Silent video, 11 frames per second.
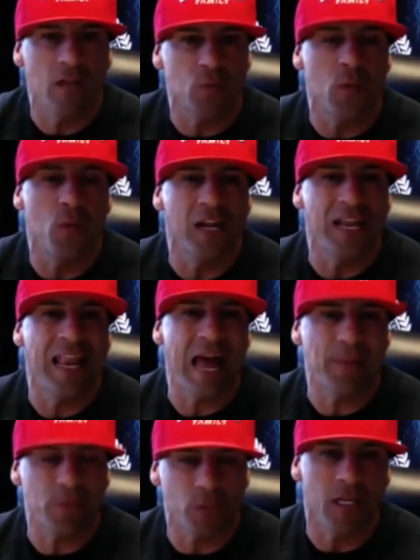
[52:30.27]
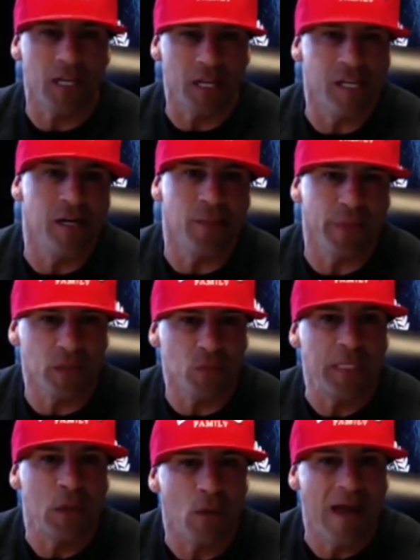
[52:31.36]
We would collapse within a year because we
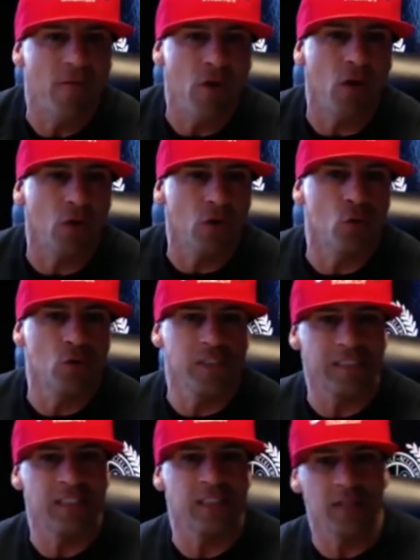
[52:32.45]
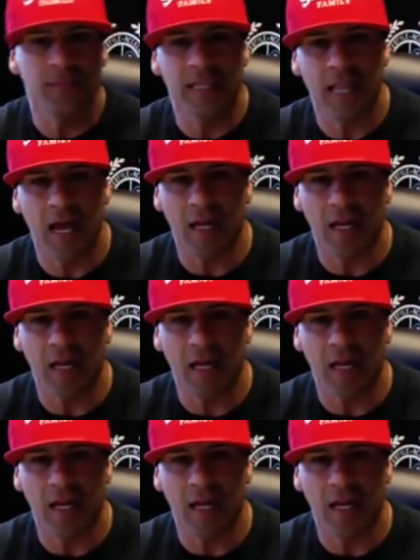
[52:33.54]
don't have all our tools and systems in line.